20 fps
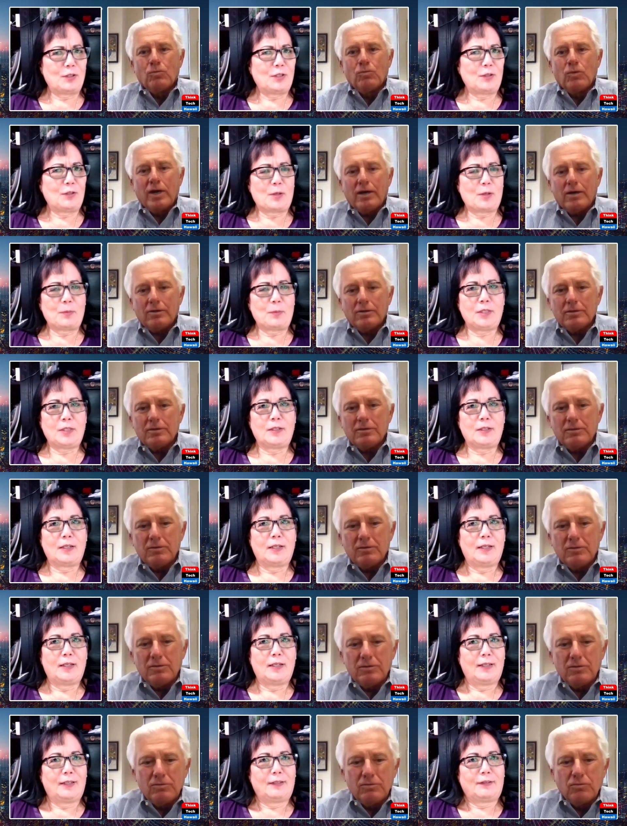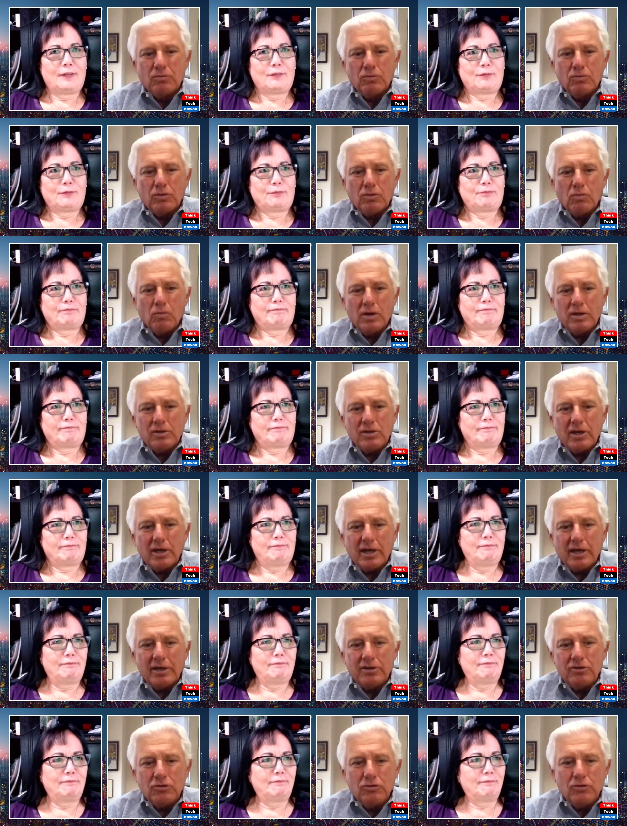Speaker 1: it- I Well, mean, The one
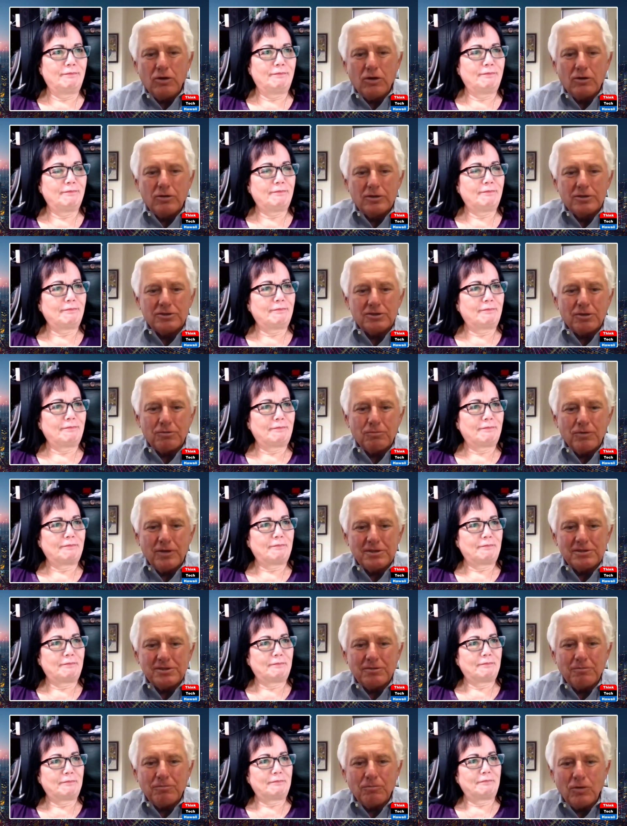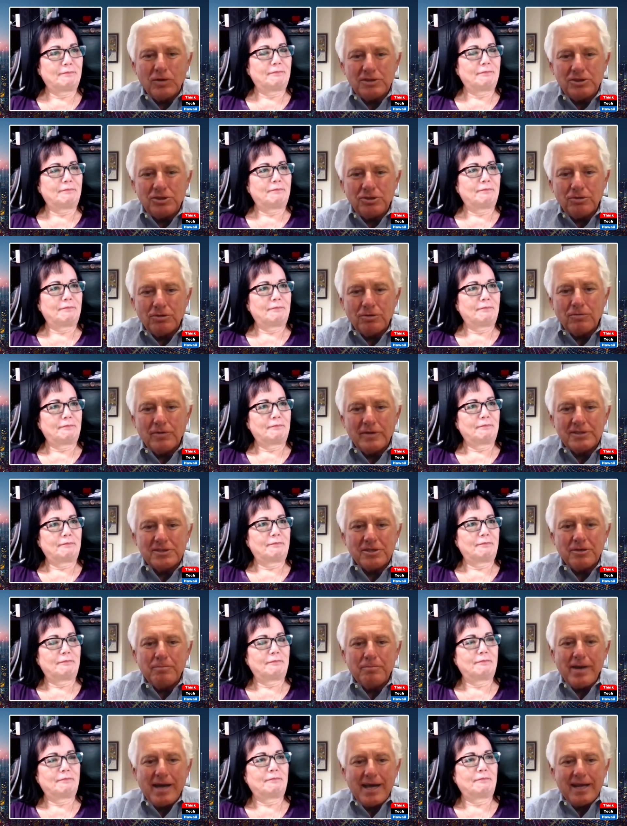thing I do know is that once you're a
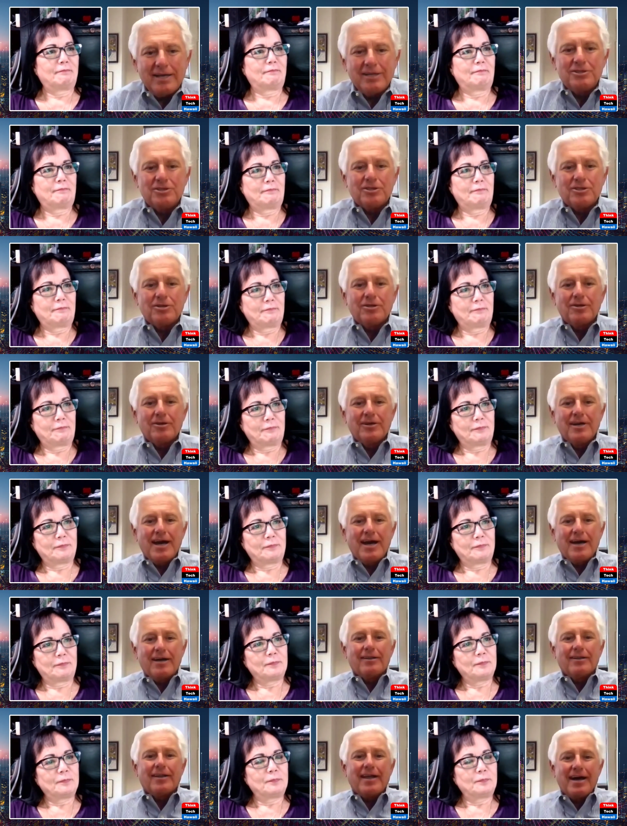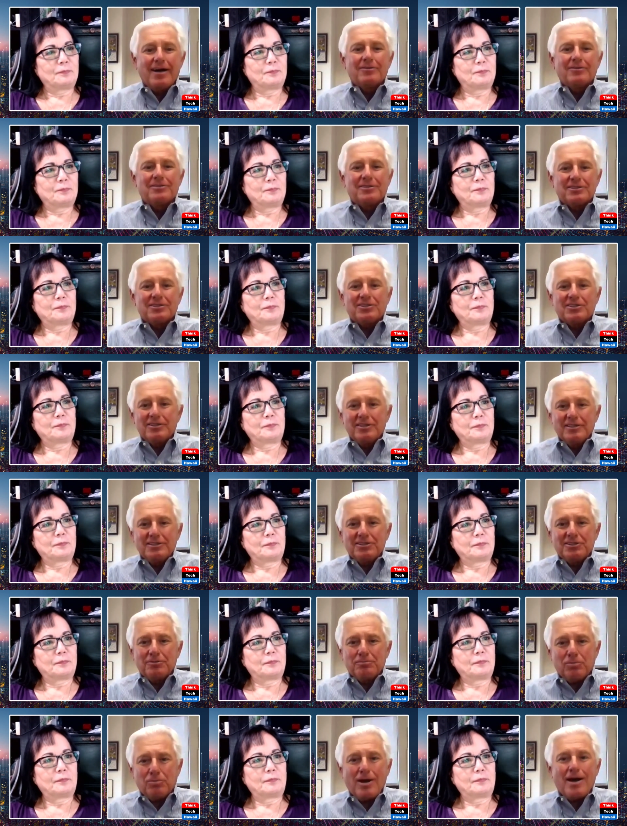resident manager, you're not allowed to
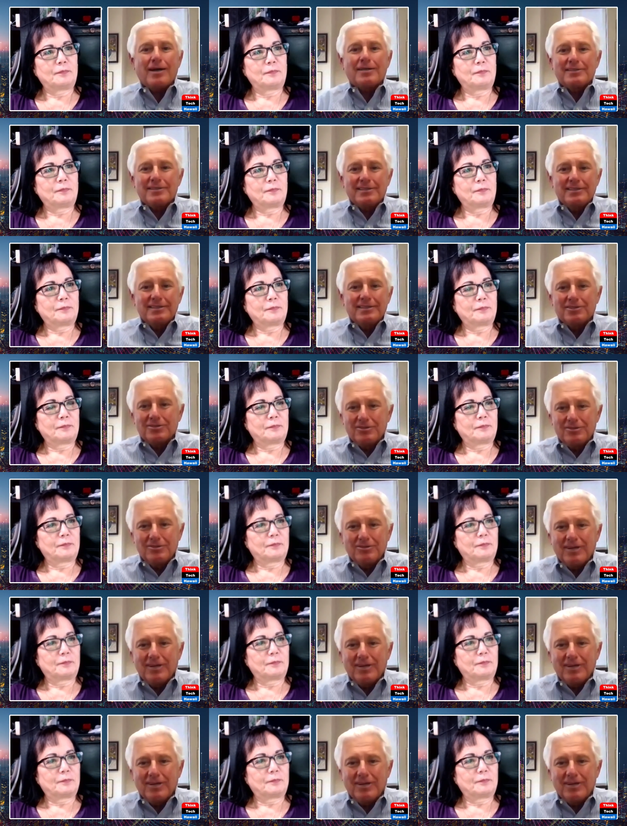solicit proxies or